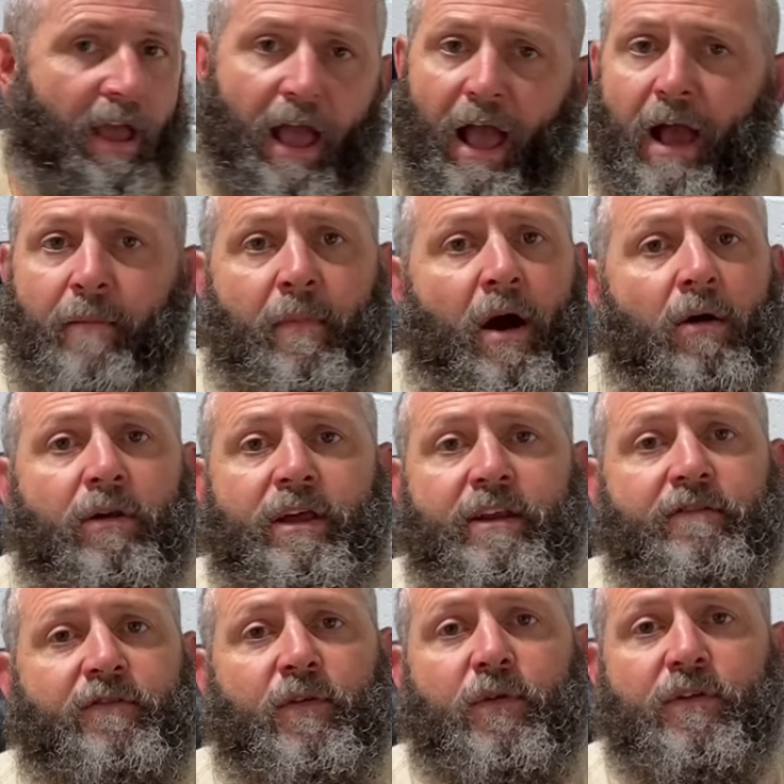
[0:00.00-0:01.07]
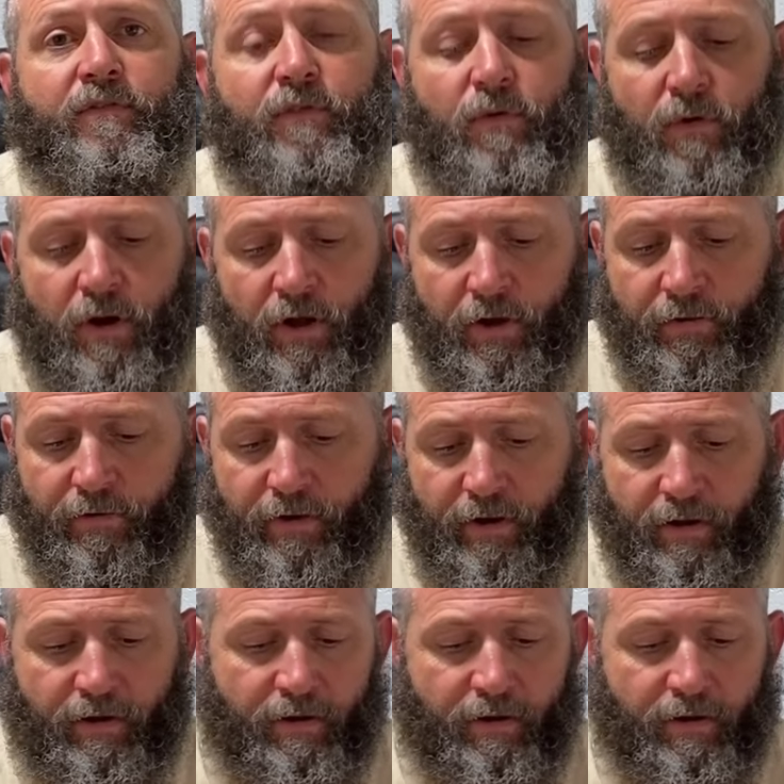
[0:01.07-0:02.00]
I'm all in at 4,400.